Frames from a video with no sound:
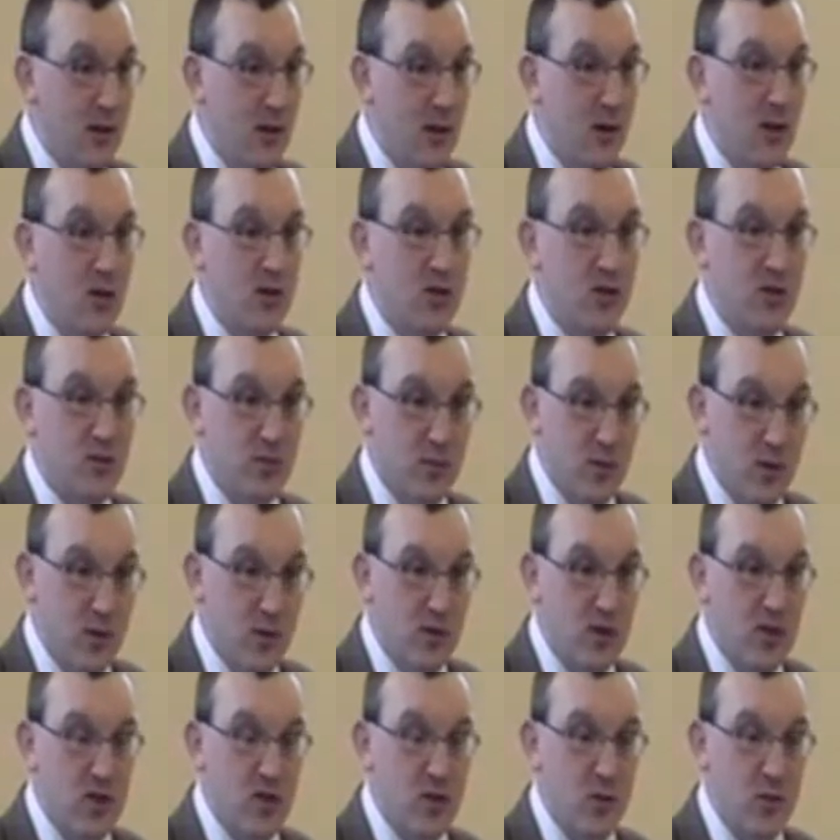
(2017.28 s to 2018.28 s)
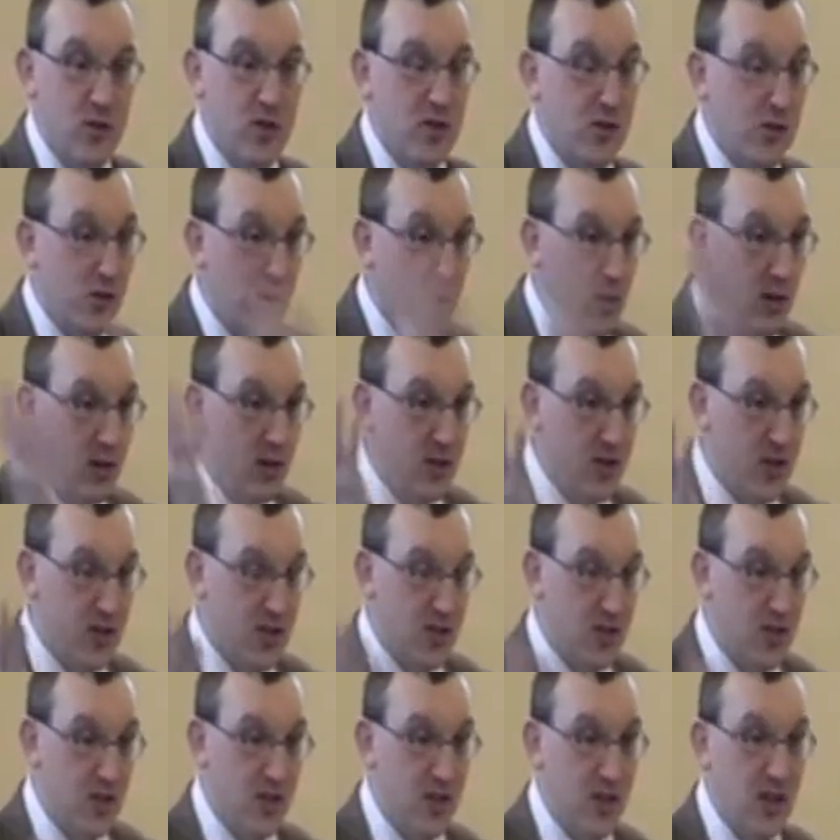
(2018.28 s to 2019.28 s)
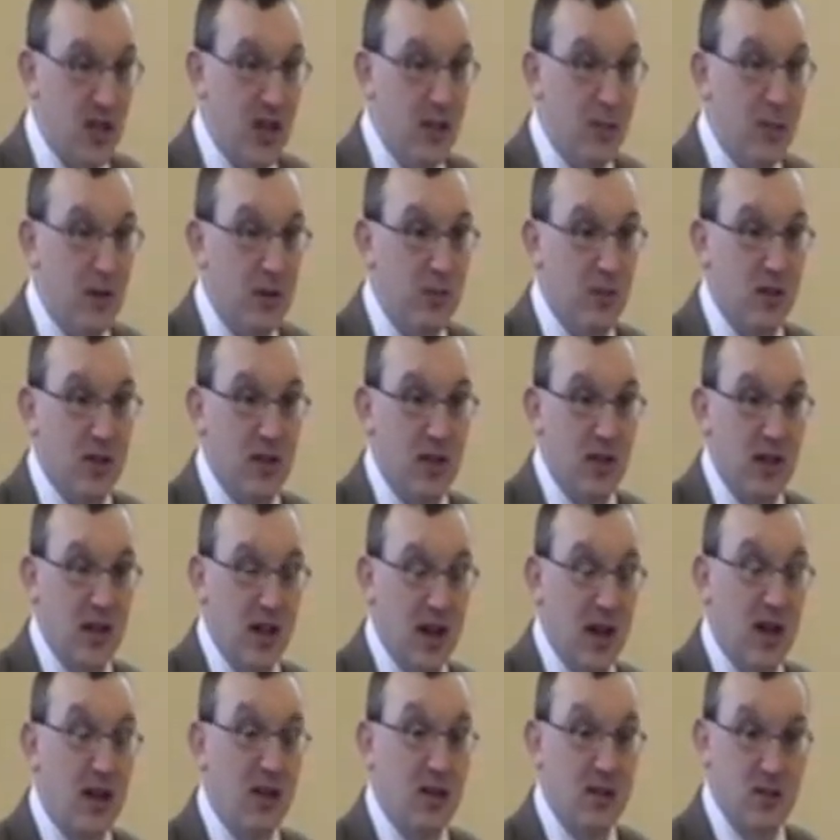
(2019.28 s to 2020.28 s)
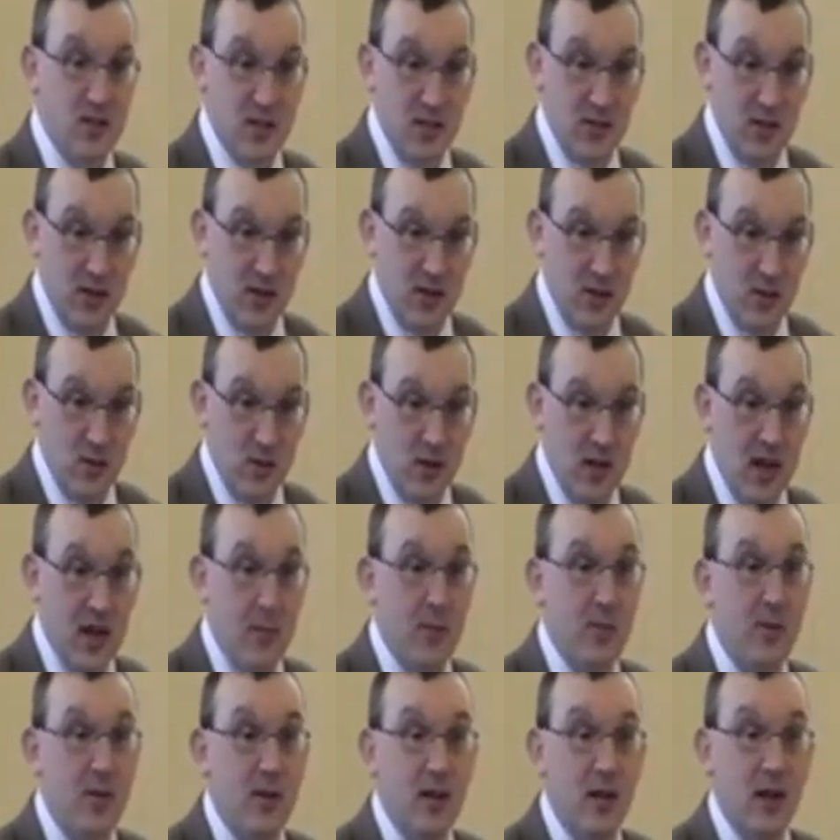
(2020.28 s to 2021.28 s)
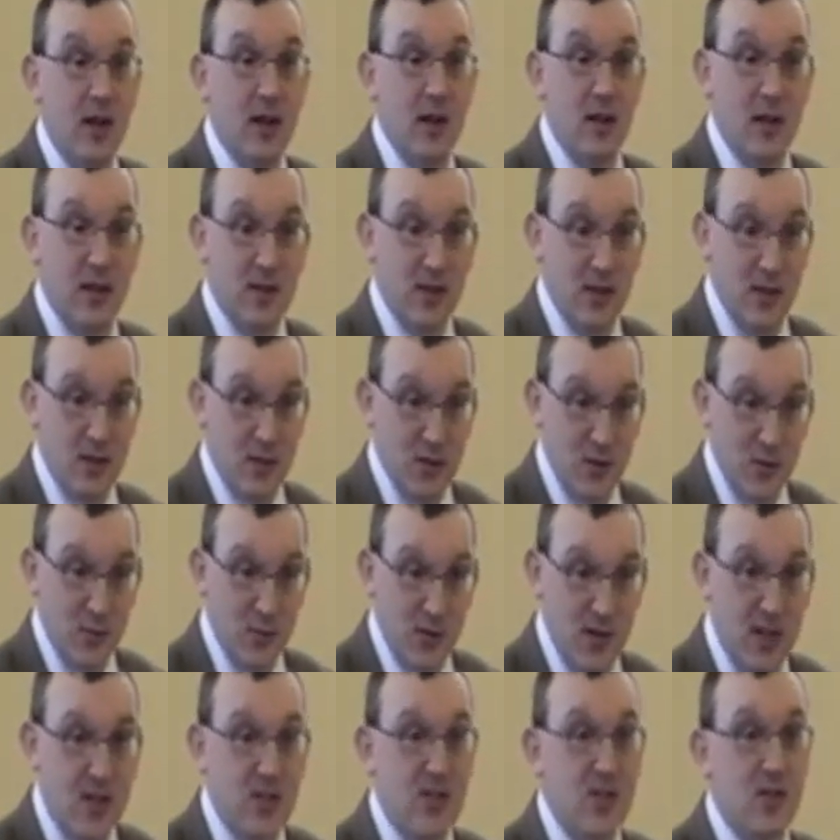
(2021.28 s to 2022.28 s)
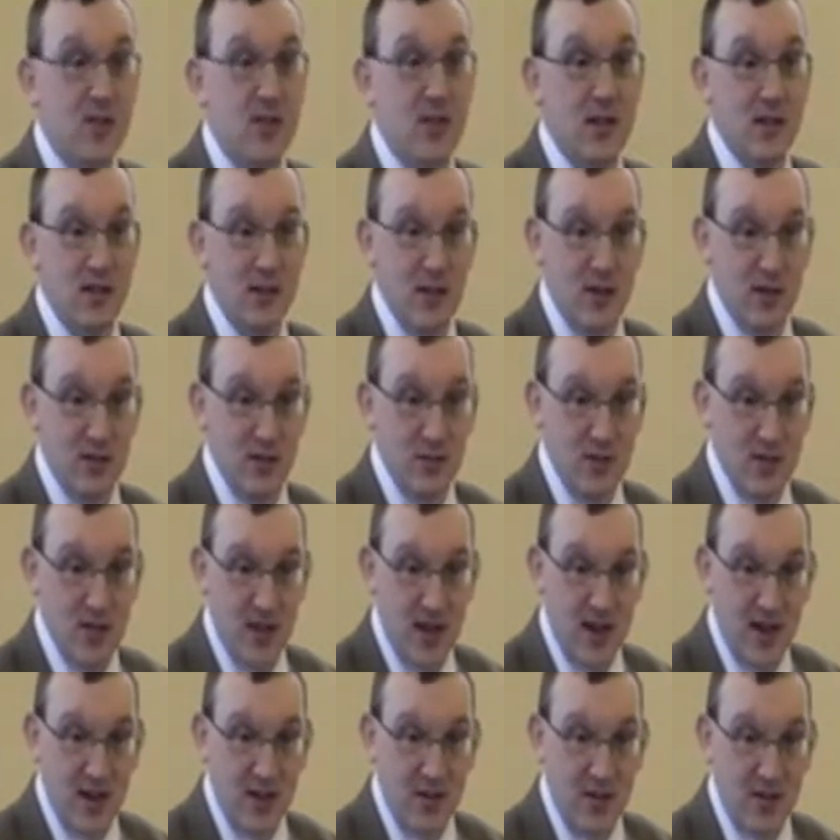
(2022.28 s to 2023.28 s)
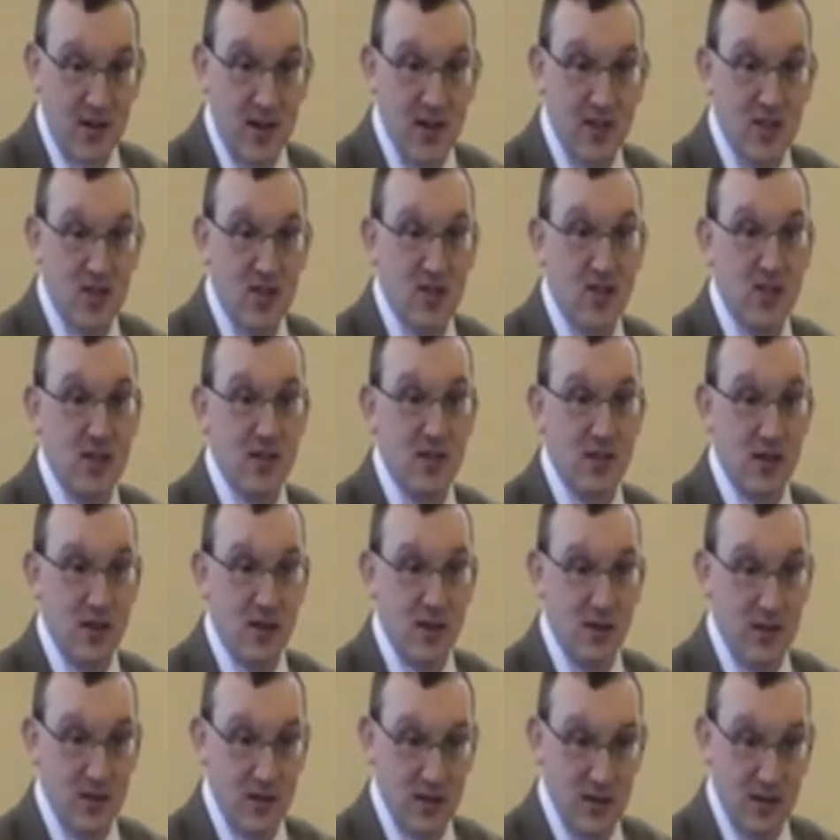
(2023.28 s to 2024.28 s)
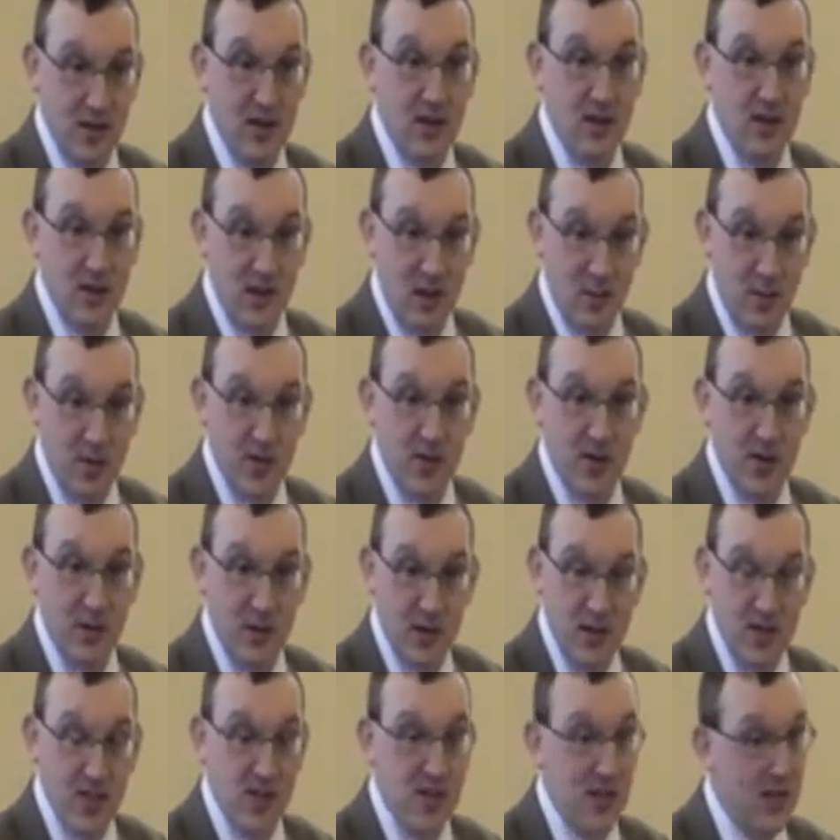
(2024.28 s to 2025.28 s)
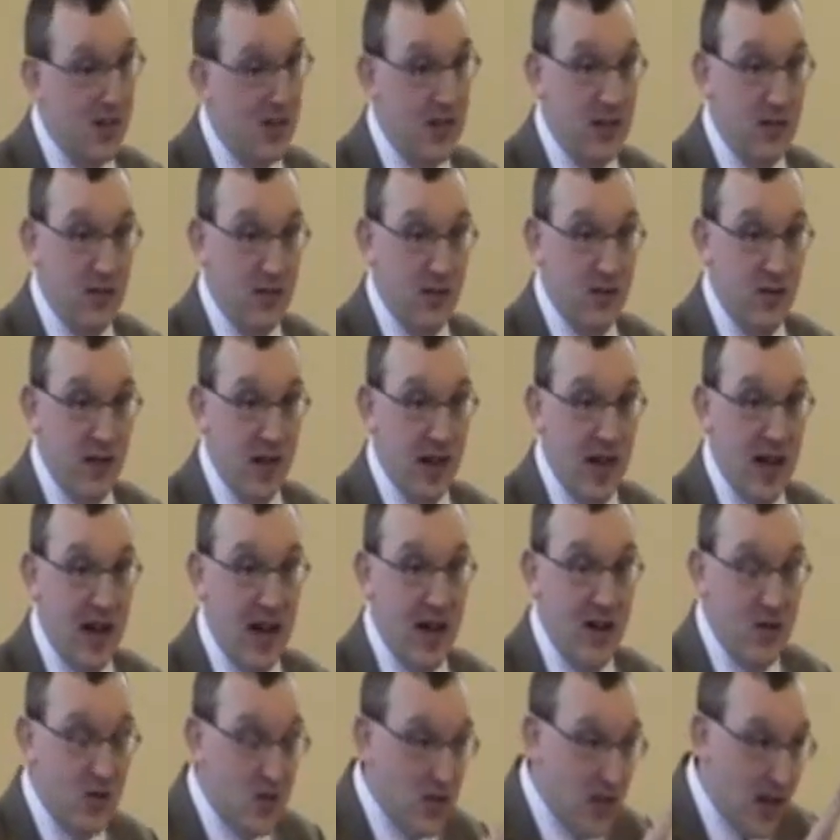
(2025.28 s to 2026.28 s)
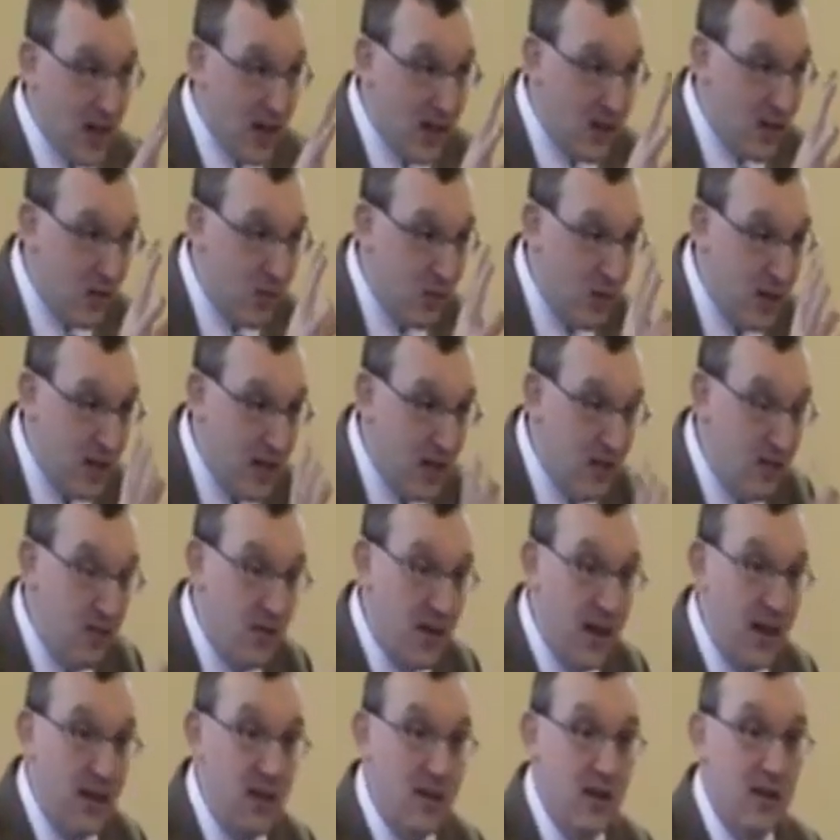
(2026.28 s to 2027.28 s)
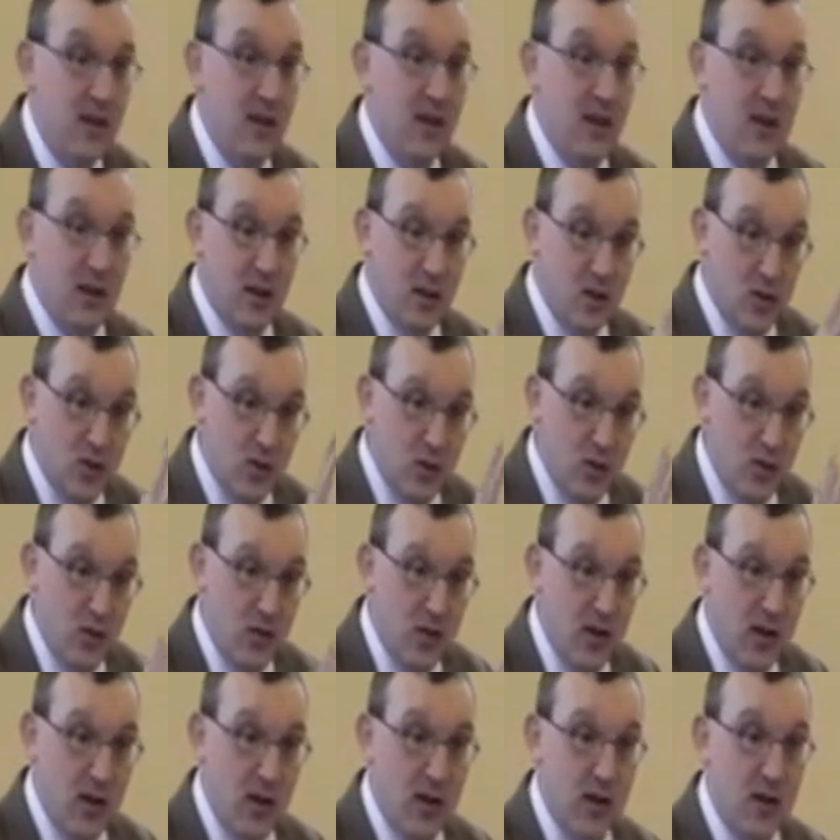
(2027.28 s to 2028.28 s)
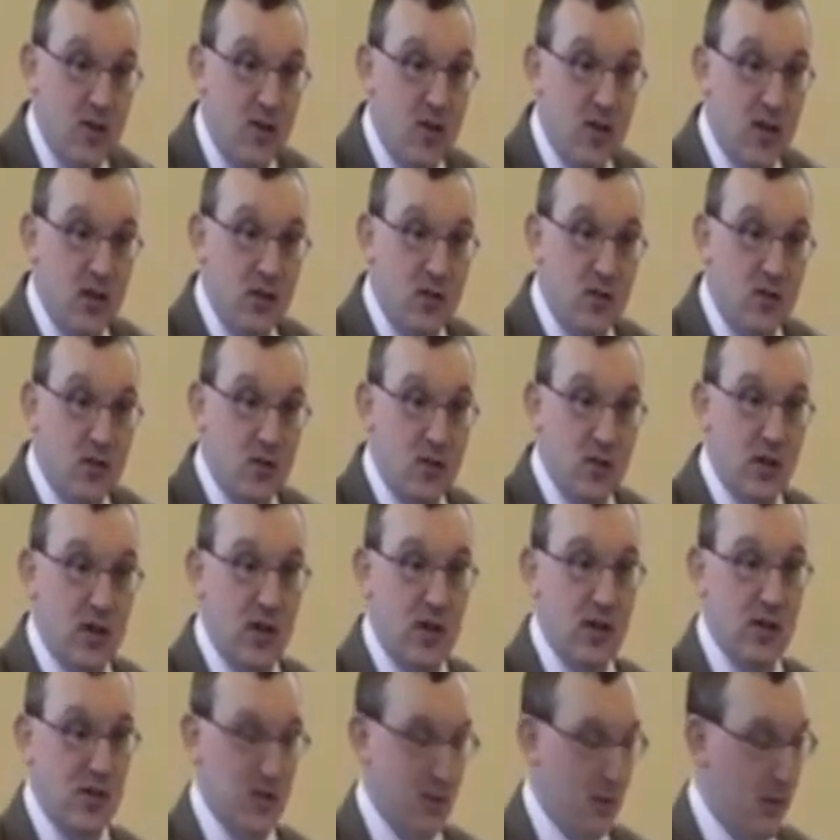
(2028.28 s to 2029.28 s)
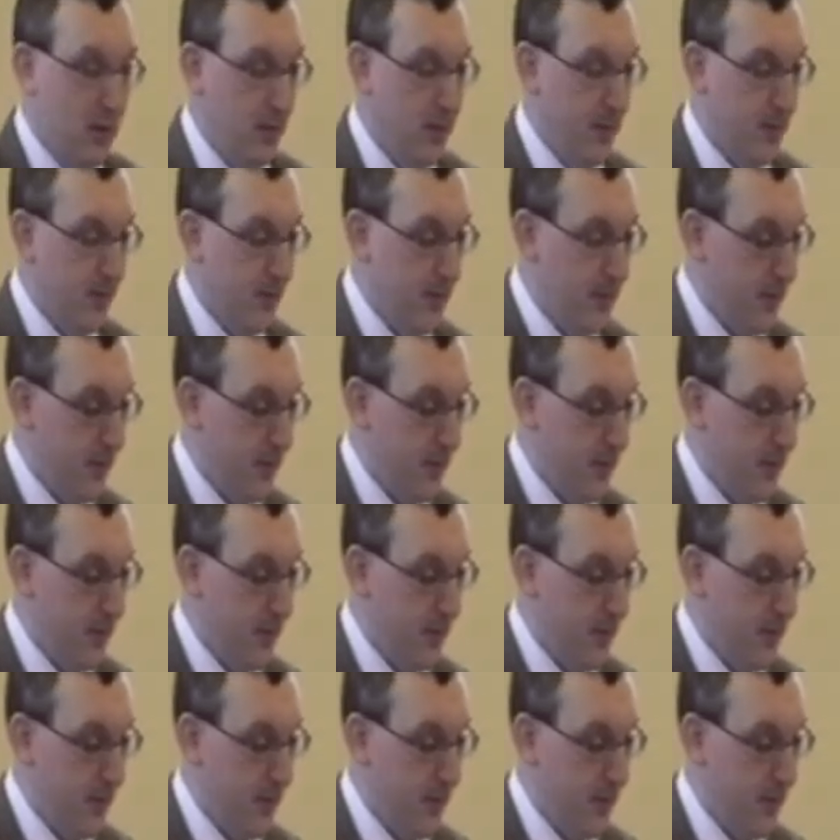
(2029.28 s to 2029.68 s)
the laws of Moses, which they're all insistent on keeping, but they can't because they've got no temple, they've got no priesthood, they've got no sacrifices, they've got, up until recently, didn't even have the land, so they had to reinvent a new theology of Judaism.